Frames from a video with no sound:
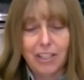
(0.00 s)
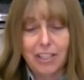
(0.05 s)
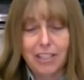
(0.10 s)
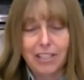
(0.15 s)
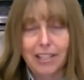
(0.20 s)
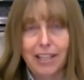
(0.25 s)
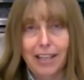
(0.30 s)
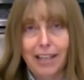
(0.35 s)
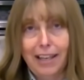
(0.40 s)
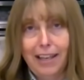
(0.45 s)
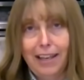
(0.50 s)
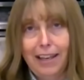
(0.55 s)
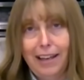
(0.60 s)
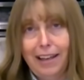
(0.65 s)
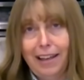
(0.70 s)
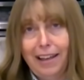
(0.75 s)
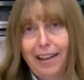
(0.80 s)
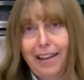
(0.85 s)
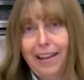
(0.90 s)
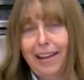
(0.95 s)
She
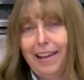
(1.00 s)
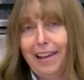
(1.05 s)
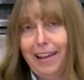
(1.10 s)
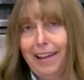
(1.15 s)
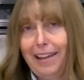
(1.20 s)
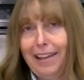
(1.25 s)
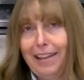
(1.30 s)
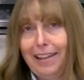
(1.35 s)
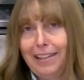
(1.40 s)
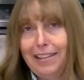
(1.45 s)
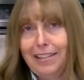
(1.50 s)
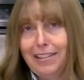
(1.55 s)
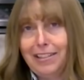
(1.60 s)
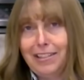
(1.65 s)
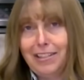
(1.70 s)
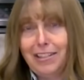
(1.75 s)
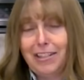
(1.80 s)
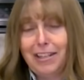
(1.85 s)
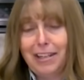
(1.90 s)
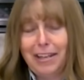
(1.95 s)
said
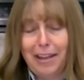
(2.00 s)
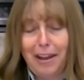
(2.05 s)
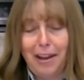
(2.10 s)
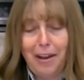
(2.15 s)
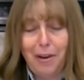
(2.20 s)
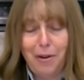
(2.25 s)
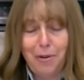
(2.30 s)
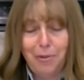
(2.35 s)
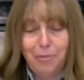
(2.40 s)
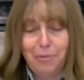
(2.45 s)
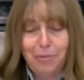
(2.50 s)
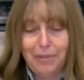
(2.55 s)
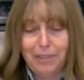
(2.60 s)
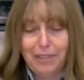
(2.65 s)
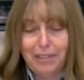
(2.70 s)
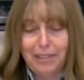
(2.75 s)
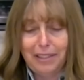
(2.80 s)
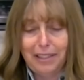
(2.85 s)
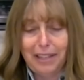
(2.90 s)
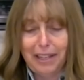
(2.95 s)
she hoped